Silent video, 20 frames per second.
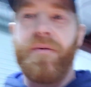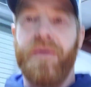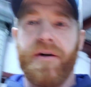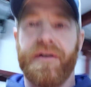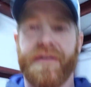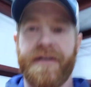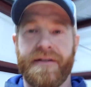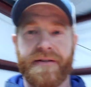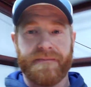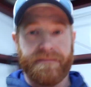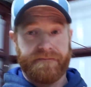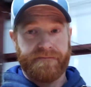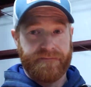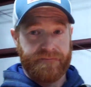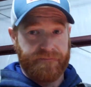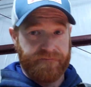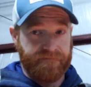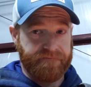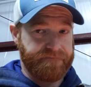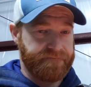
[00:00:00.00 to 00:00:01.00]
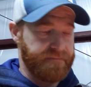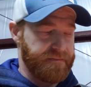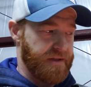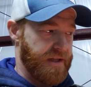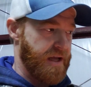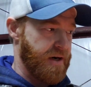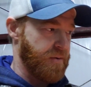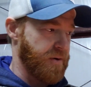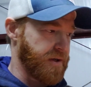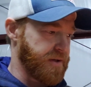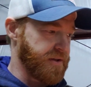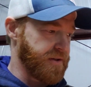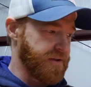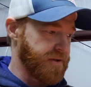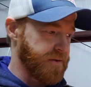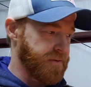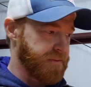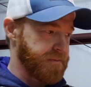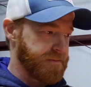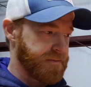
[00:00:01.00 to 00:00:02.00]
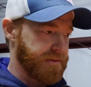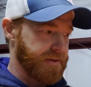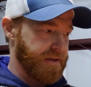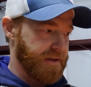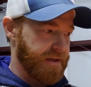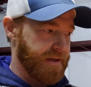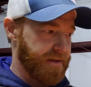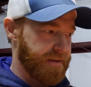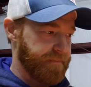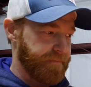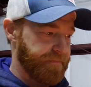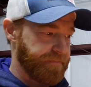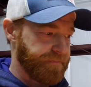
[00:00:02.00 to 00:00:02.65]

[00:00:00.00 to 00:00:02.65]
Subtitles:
work to do. I